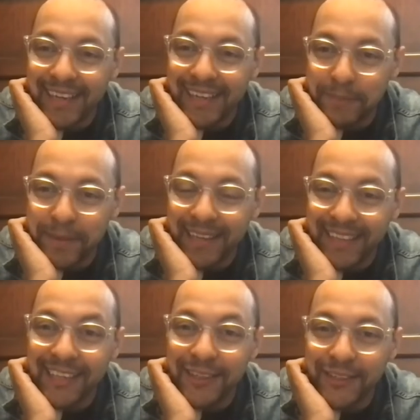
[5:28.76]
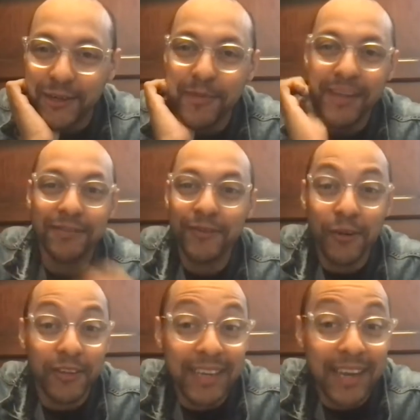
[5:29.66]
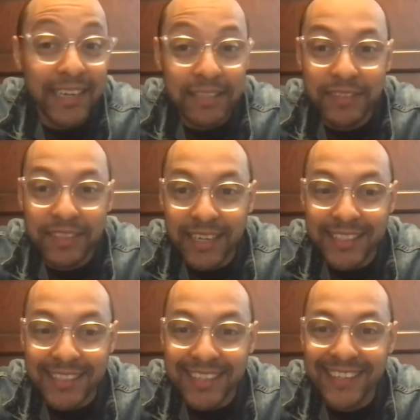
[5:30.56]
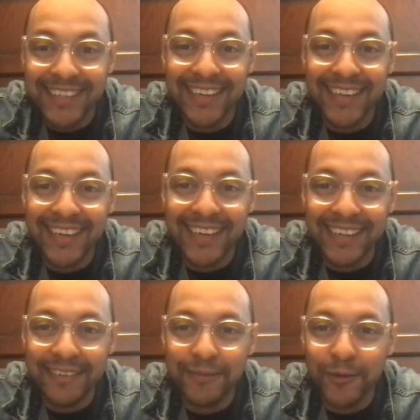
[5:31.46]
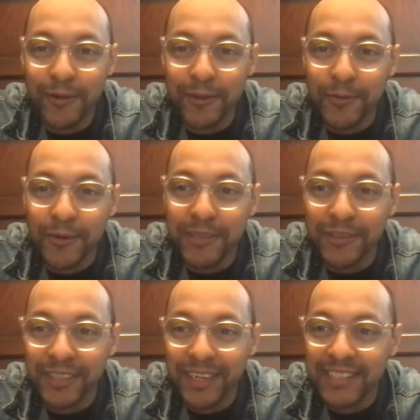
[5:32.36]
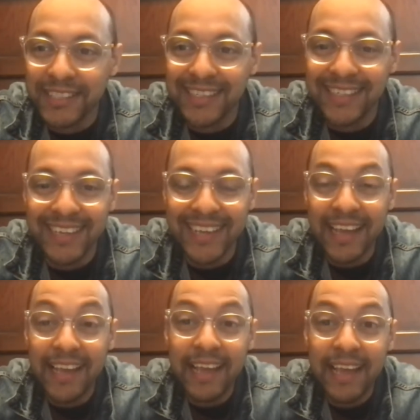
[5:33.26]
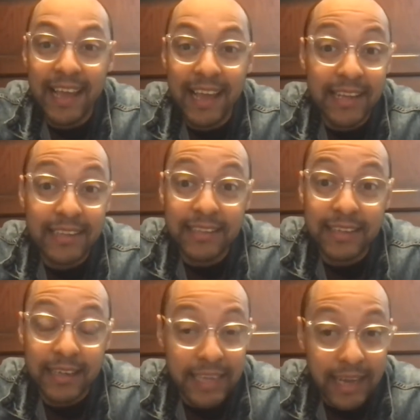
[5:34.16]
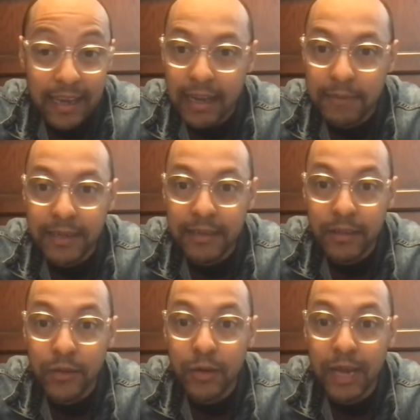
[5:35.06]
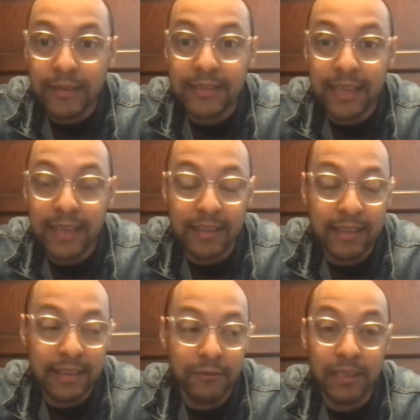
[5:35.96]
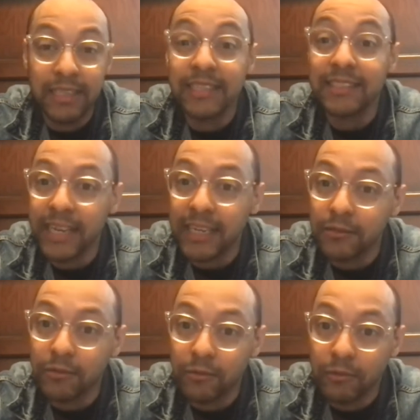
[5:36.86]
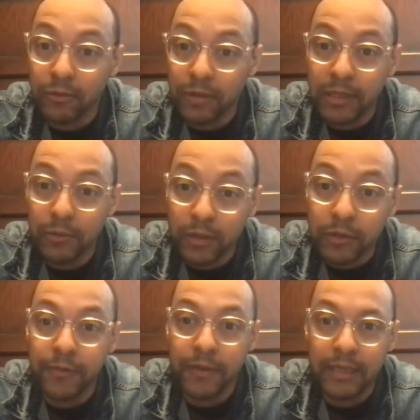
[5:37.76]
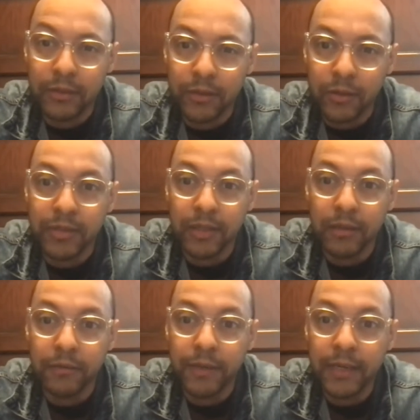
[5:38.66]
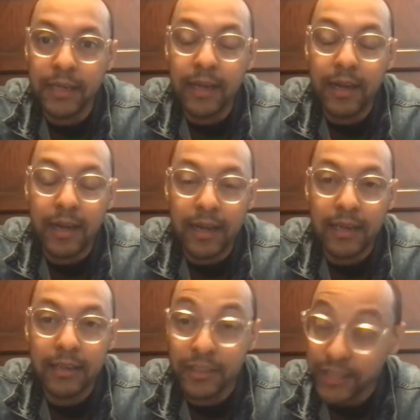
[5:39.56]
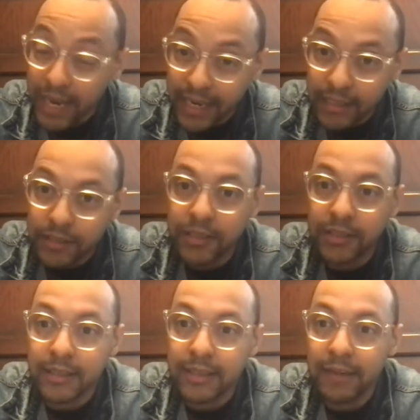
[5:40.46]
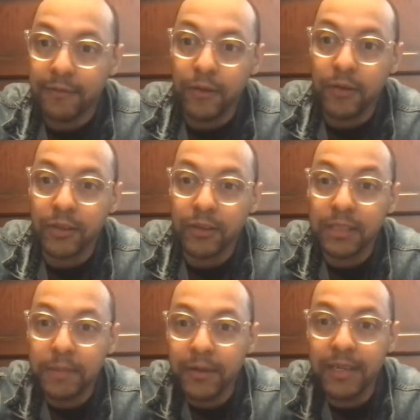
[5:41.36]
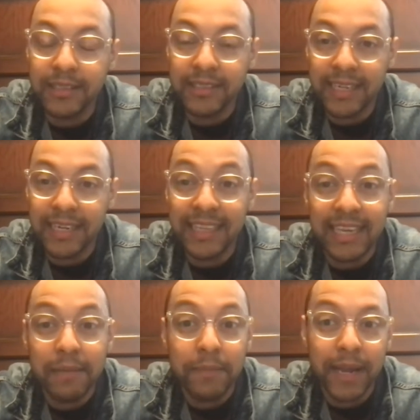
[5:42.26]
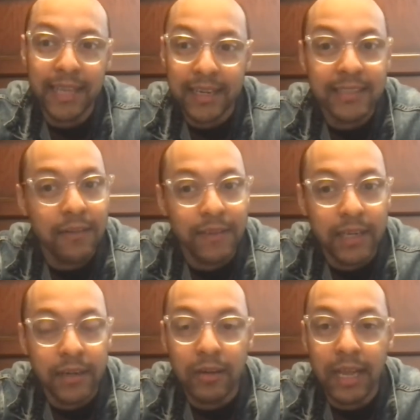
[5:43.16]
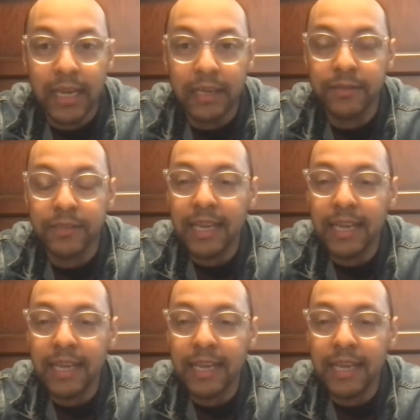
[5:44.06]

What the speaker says: Payne, thank you so much for the kind invitation and for the warm introduction. And yeah, I mean, you have set the stage really wonderfully in terms of the change that folks are experiencing and the impact that it's having on our lives.